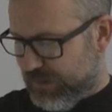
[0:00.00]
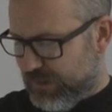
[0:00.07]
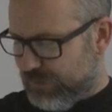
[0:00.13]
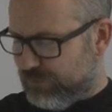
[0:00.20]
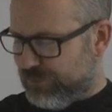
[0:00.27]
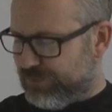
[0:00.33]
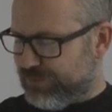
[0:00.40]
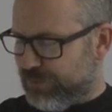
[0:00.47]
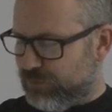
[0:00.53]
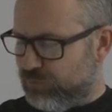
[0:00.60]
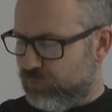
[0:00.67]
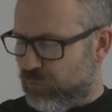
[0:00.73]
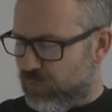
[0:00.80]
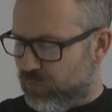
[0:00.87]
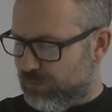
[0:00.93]
It was so
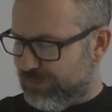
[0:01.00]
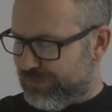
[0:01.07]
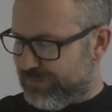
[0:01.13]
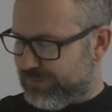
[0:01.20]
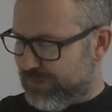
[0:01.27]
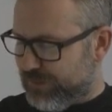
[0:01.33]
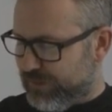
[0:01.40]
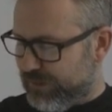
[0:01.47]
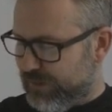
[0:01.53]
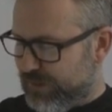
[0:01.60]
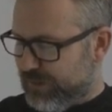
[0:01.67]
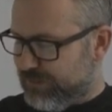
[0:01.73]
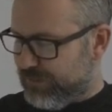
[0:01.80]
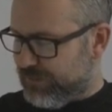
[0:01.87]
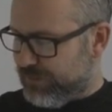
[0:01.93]
warm and sunny
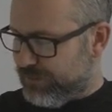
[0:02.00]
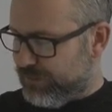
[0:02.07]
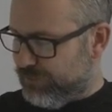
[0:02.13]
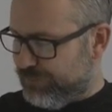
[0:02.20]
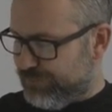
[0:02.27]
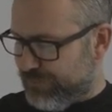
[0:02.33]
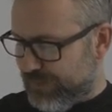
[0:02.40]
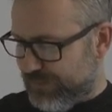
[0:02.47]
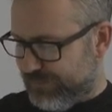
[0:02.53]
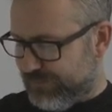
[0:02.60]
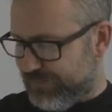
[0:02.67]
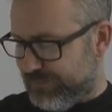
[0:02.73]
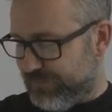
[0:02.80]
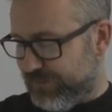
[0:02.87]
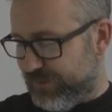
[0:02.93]
that the new friends
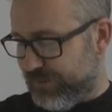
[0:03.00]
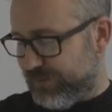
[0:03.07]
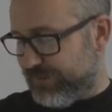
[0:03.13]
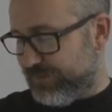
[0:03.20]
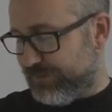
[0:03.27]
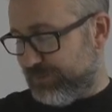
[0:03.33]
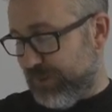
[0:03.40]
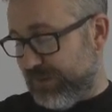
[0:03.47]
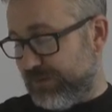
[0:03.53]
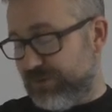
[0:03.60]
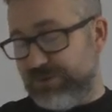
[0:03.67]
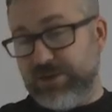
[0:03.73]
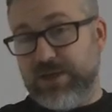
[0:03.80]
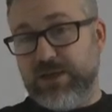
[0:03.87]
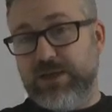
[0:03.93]
decided to spend the
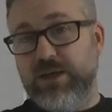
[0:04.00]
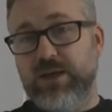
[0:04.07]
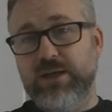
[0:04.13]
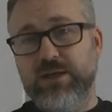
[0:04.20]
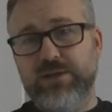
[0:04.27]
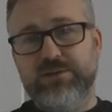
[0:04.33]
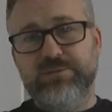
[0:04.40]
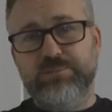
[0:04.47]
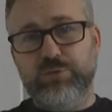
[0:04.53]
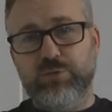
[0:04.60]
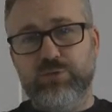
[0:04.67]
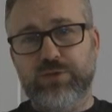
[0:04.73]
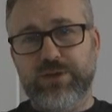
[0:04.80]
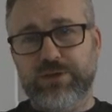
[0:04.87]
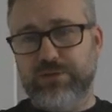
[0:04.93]
day
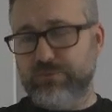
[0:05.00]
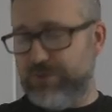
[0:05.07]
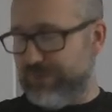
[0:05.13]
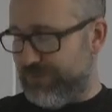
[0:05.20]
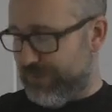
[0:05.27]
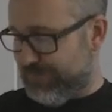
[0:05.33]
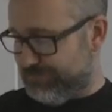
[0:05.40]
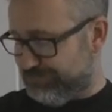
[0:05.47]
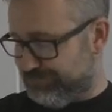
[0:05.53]
exploring the river.